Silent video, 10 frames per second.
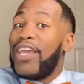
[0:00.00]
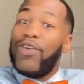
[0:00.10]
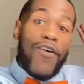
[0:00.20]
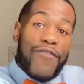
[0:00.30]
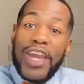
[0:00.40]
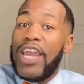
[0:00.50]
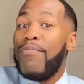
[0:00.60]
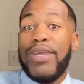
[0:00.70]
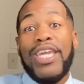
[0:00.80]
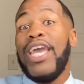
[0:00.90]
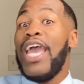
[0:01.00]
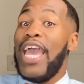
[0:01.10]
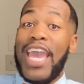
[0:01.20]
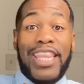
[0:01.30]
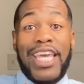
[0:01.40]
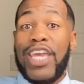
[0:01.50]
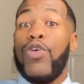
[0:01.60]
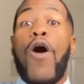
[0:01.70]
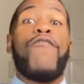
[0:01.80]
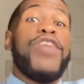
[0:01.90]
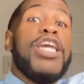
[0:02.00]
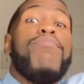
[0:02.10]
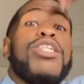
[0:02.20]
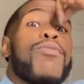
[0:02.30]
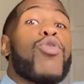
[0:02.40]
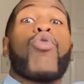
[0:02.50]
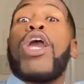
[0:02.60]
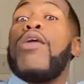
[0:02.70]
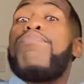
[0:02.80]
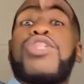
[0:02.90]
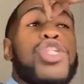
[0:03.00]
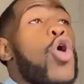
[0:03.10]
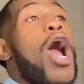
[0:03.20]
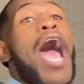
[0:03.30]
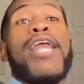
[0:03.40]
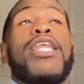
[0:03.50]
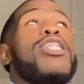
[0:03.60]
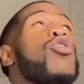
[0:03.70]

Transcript: You're going to fan me, and then you're going to feed me some grapes, your highness.